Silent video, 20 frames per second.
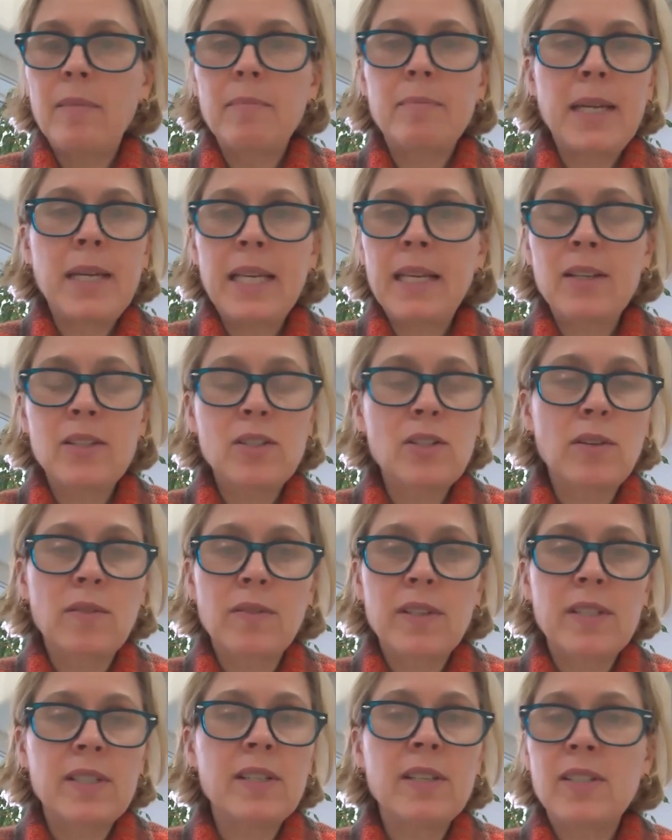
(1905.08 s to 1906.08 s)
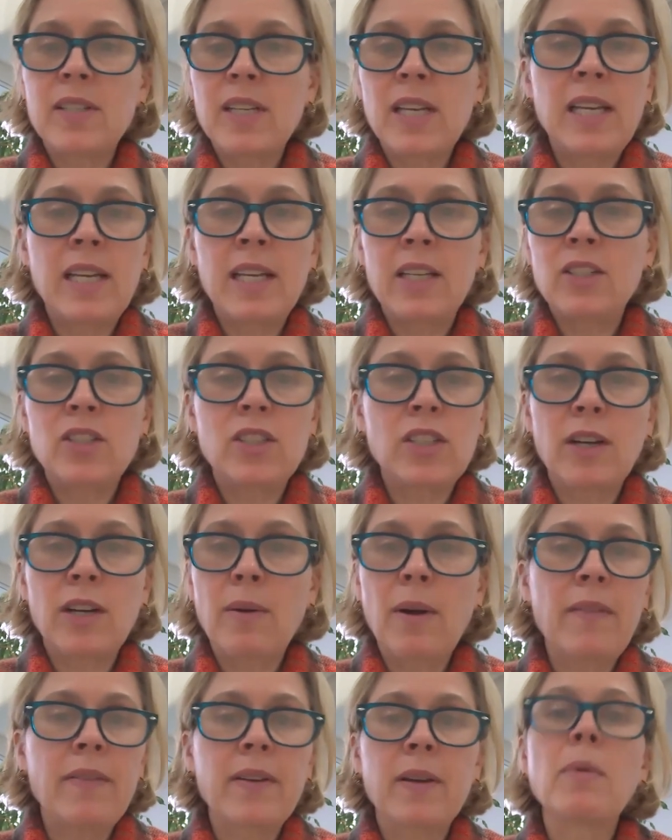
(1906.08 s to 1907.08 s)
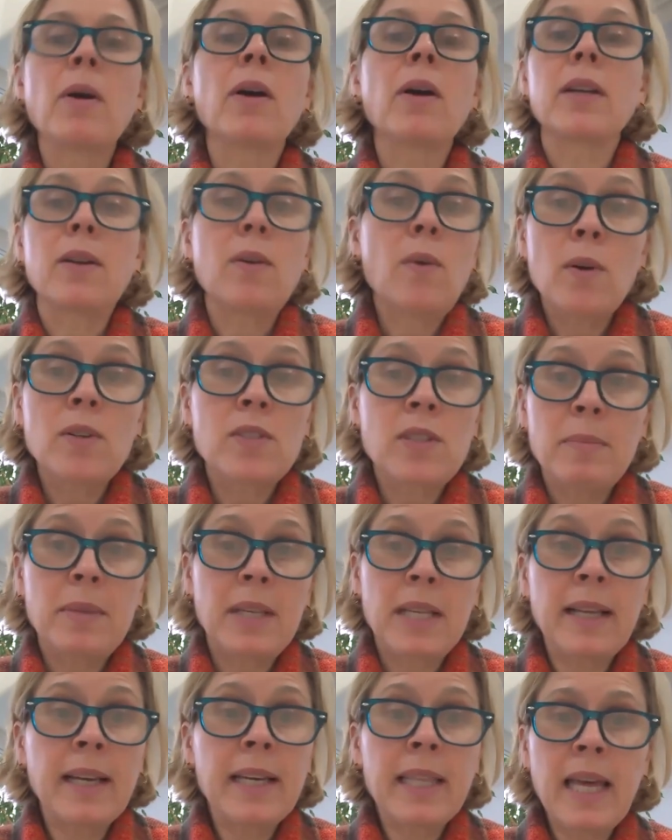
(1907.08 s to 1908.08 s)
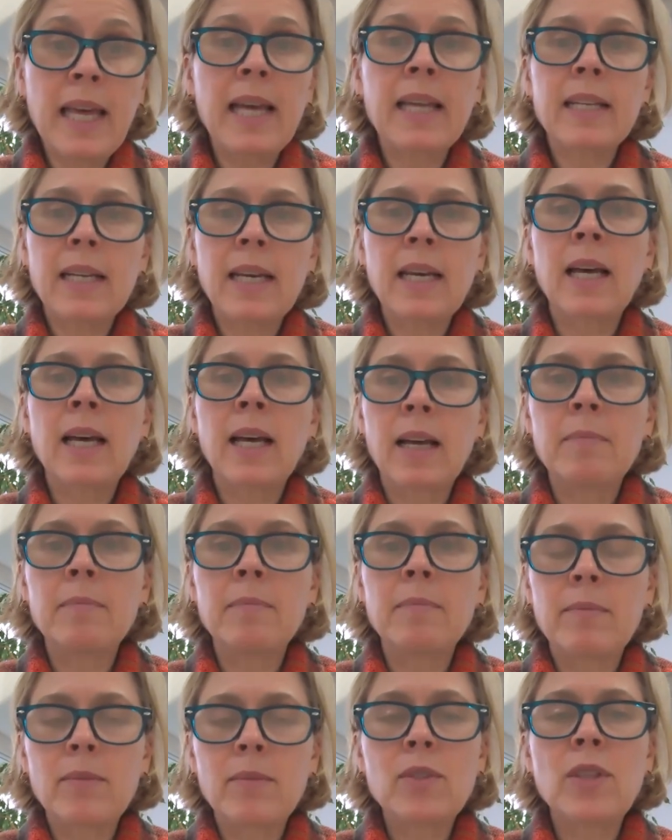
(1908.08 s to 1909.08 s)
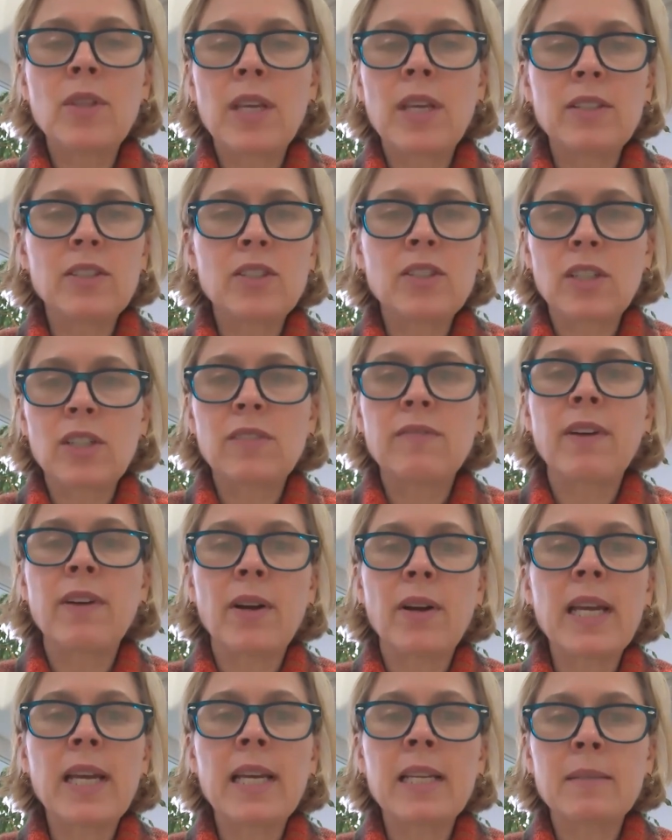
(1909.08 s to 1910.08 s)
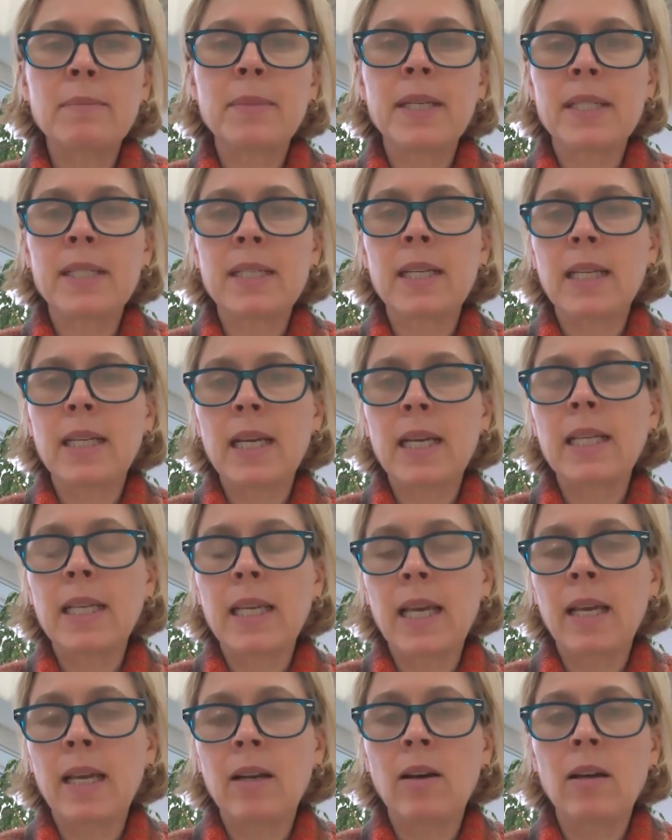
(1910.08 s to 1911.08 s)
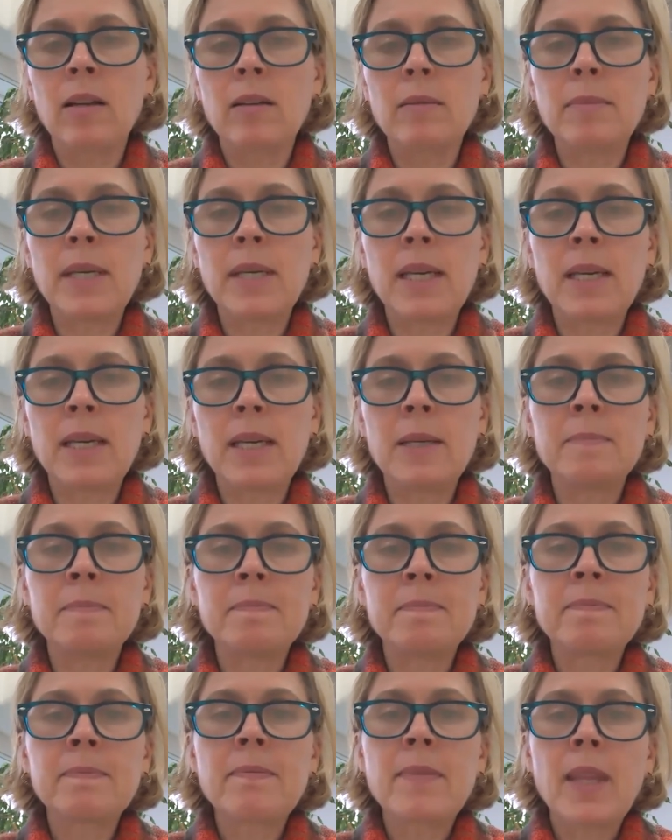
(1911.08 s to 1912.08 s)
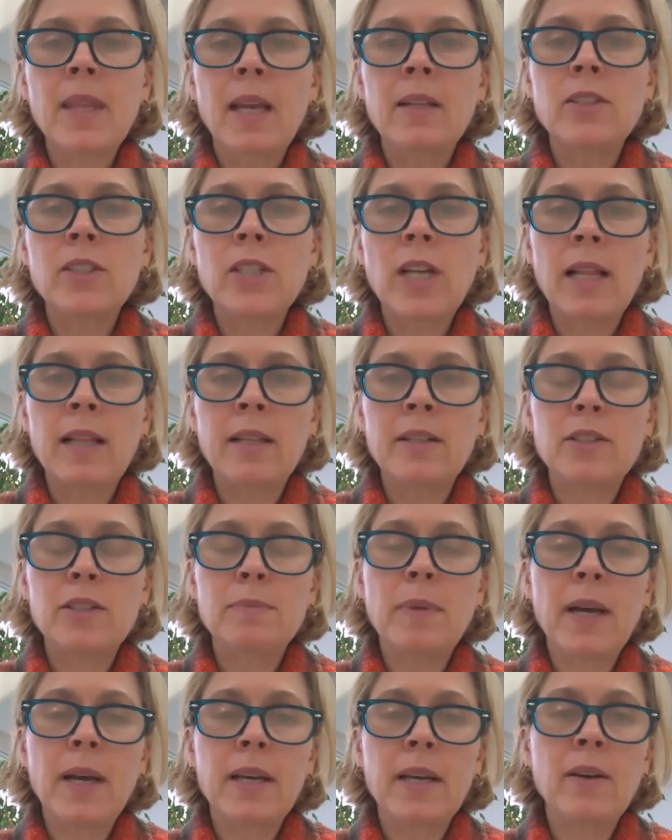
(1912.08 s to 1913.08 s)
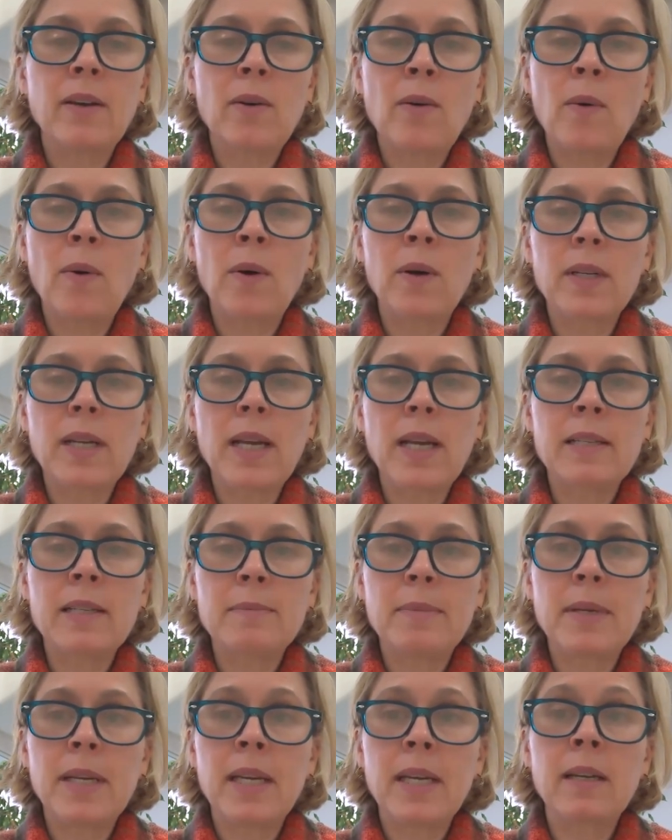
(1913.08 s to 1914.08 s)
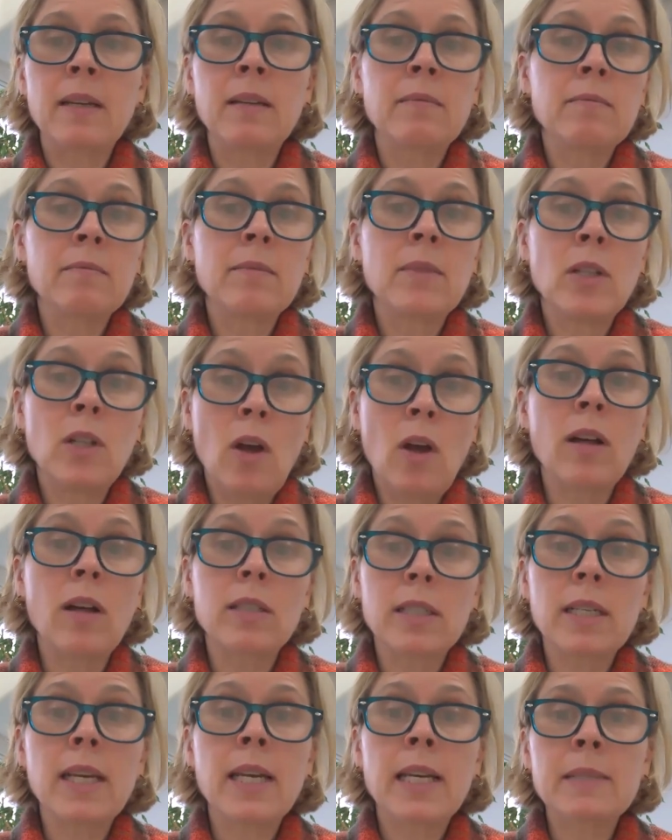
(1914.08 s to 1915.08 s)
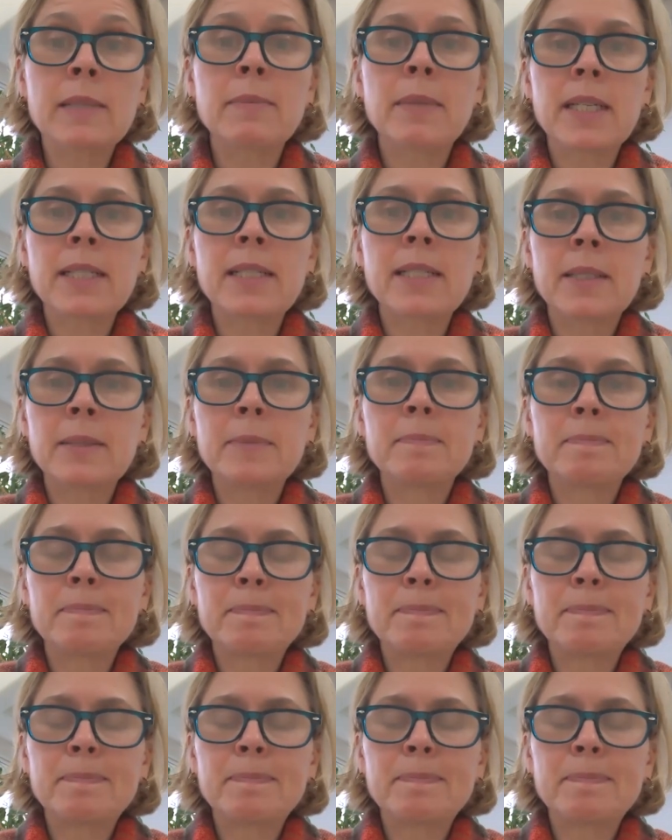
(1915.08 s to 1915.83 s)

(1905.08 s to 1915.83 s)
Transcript: media services in each geographic market or something like that. That's just very explicit and cannot be challenged by a court as being not explicit.